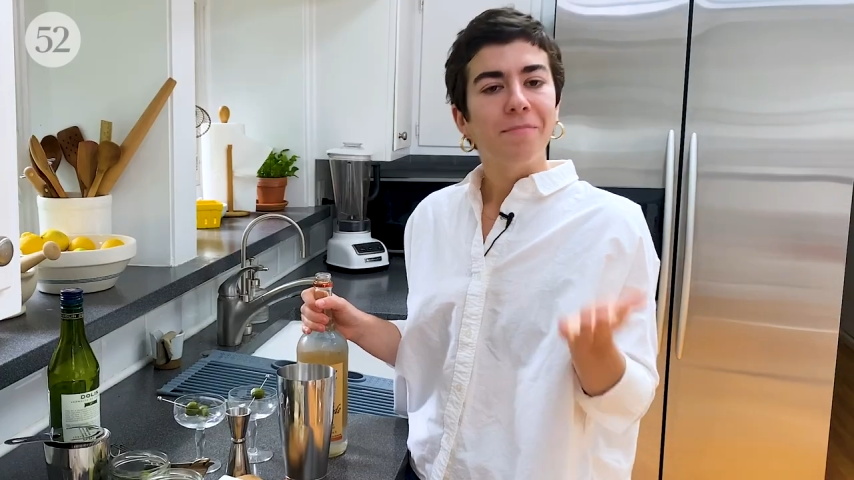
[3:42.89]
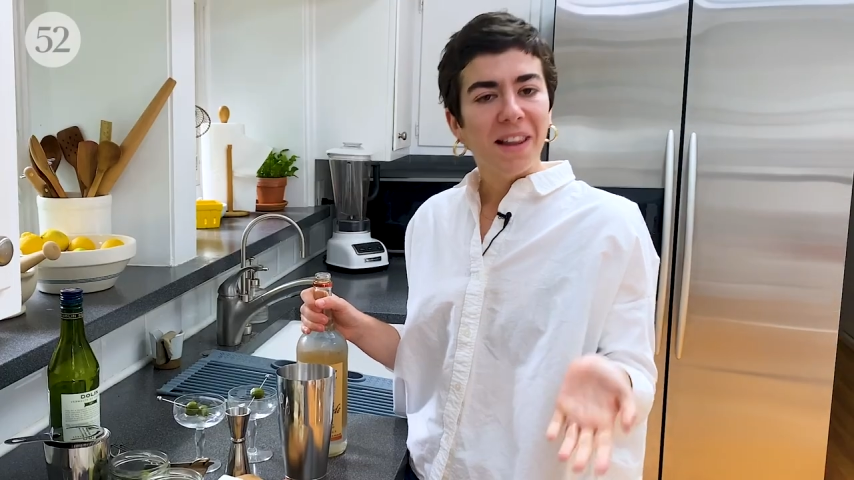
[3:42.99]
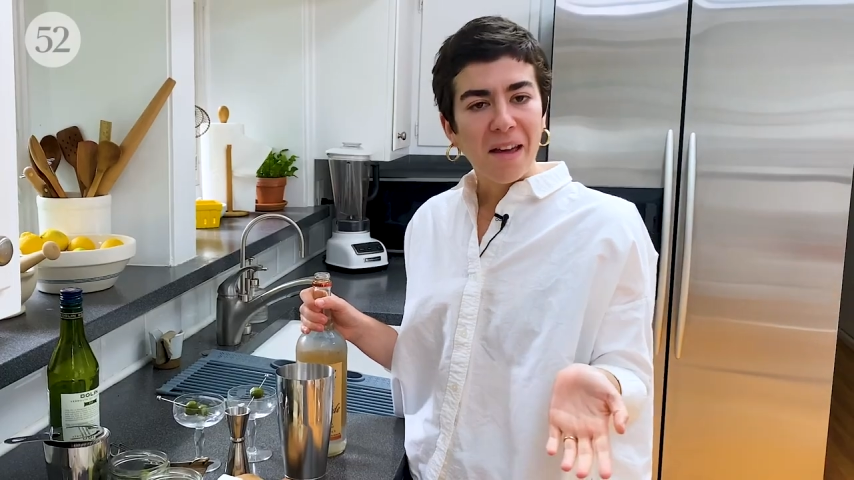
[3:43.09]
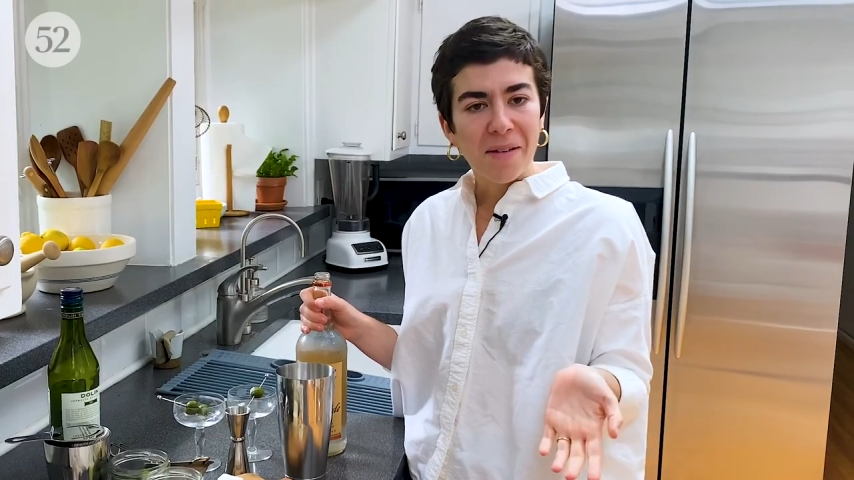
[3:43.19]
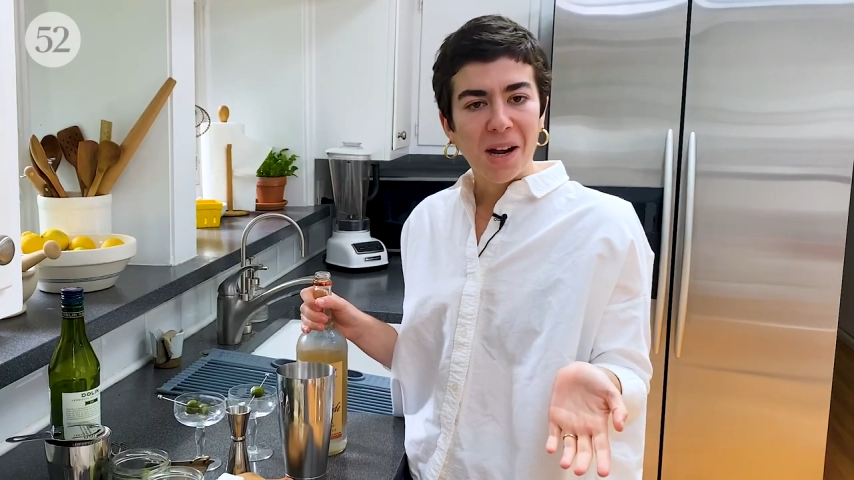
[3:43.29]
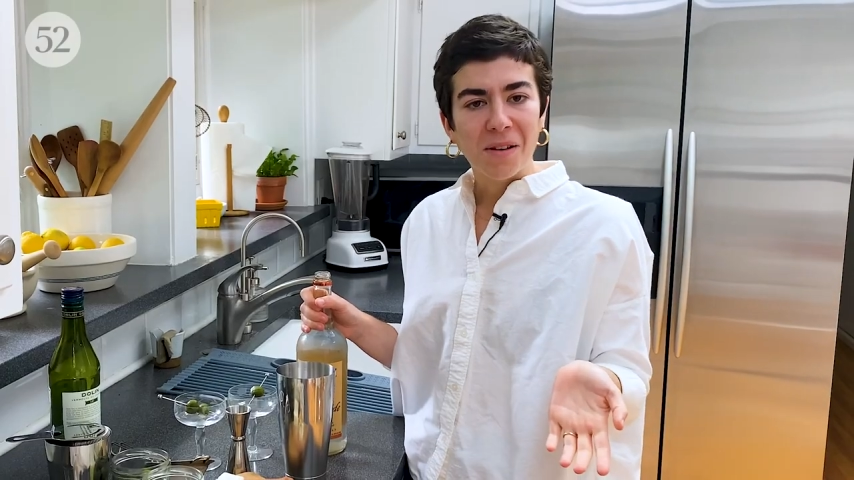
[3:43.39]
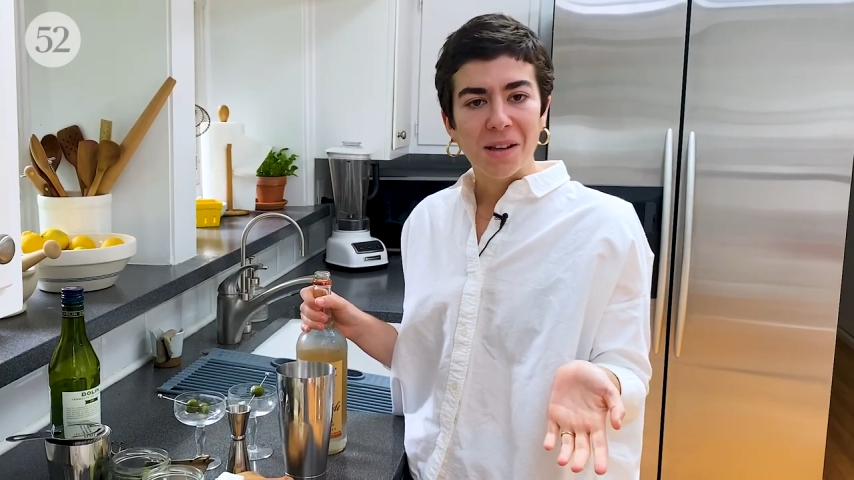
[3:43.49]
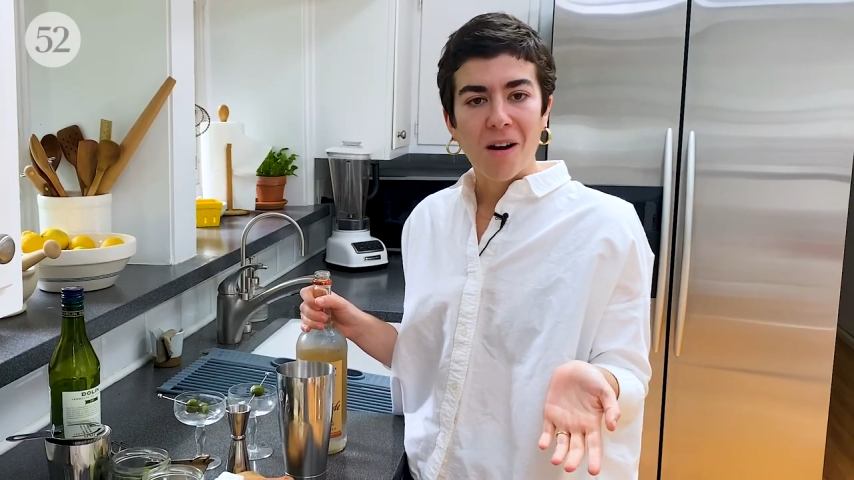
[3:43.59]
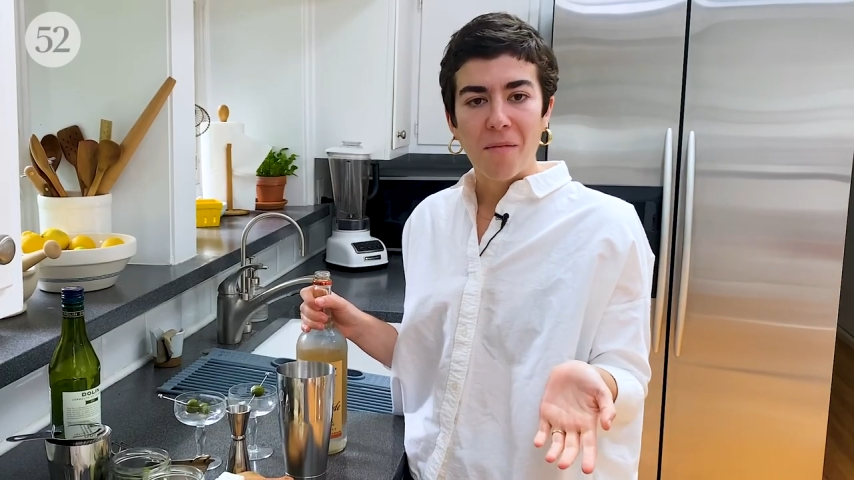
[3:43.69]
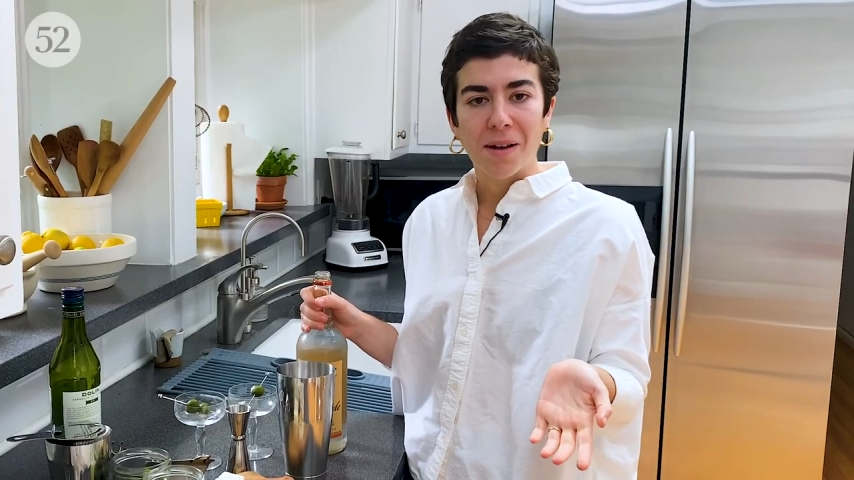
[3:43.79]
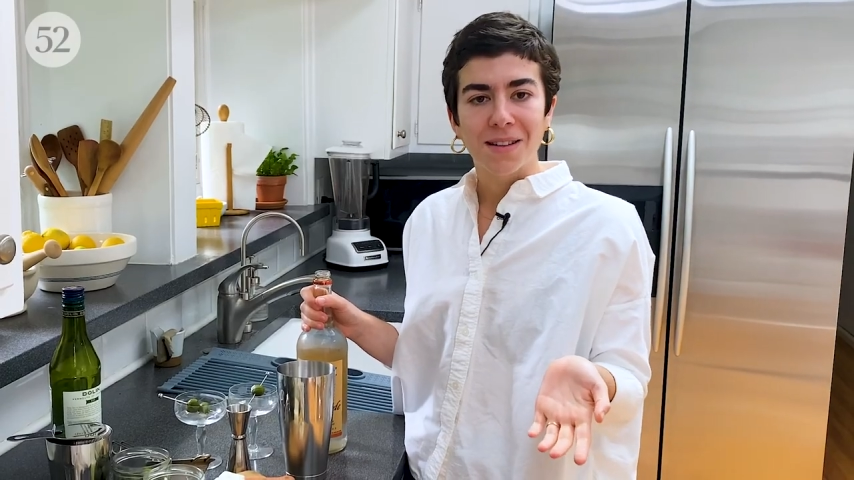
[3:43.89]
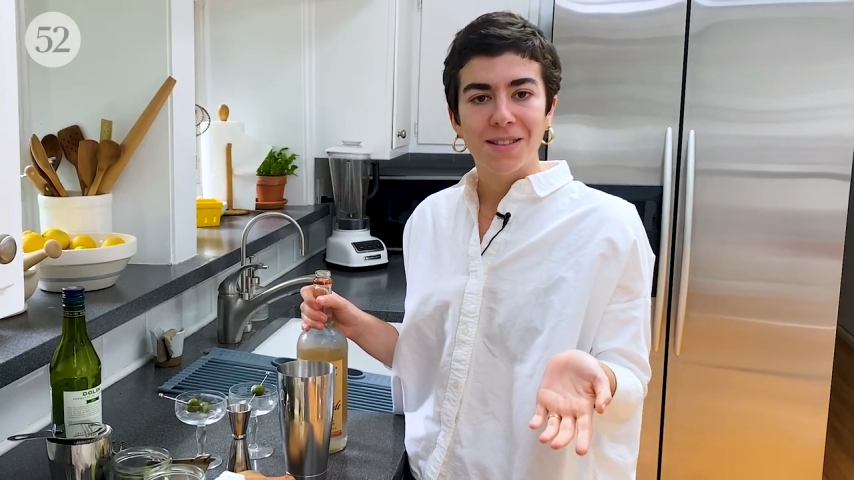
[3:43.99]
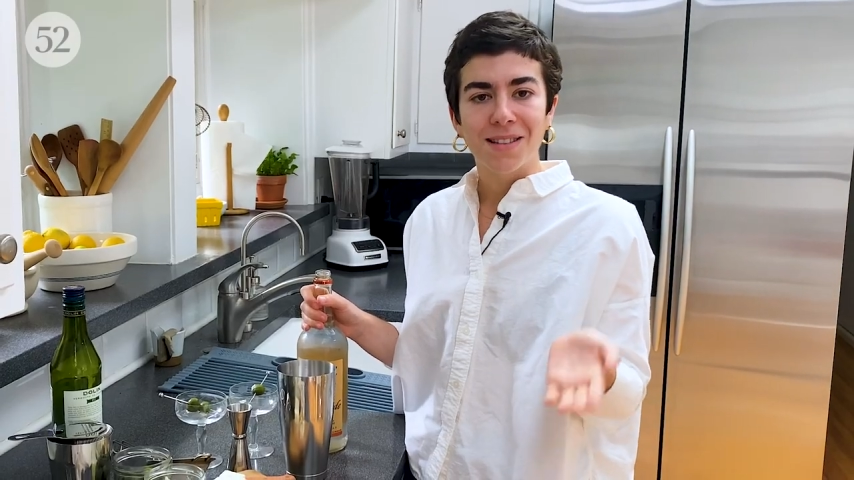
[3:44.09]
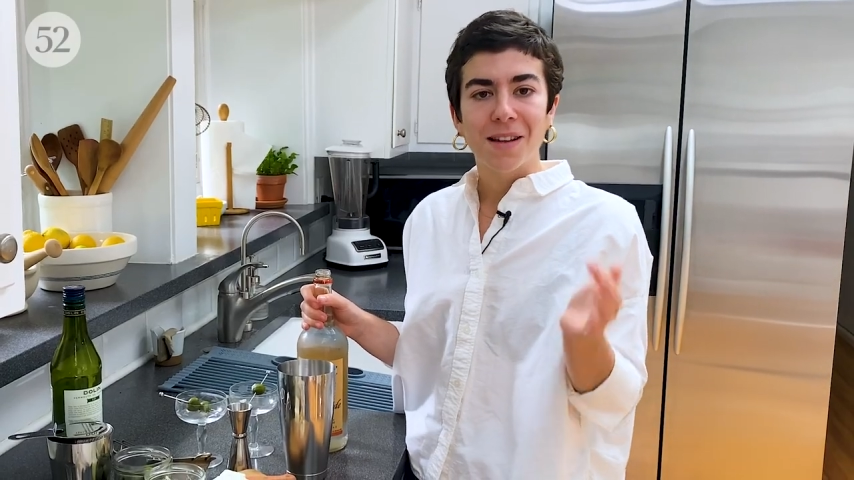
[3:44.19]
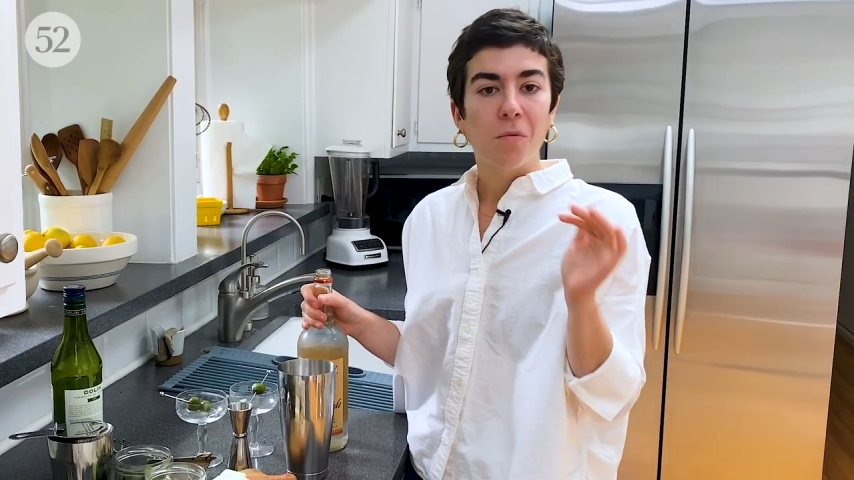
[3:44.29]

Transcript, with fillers: But let me know in the comments